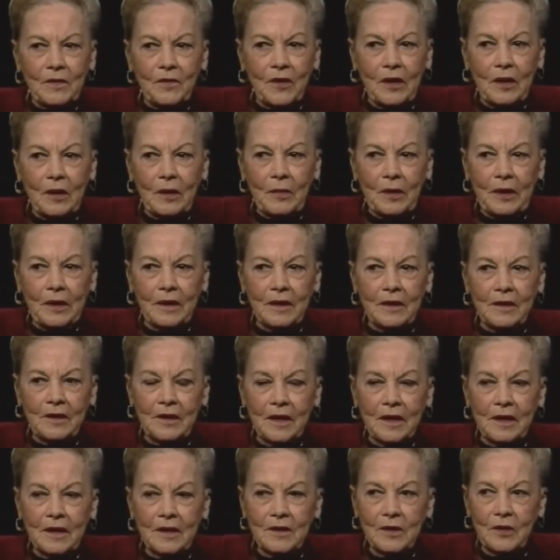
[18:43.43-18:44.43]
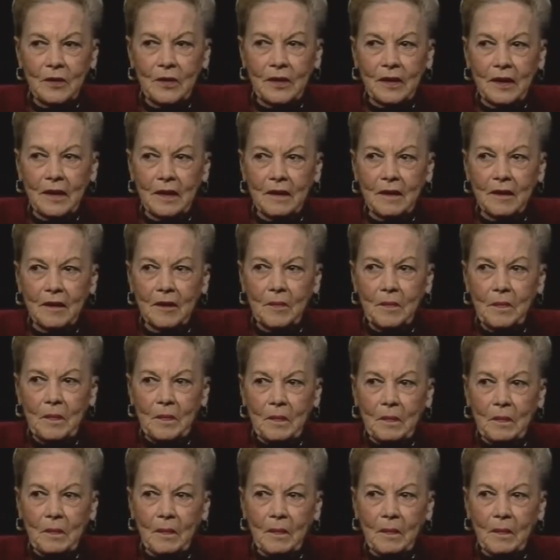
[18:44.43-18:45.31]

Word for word: family, as, as you can. Mm -hmm. um, mm-hmm.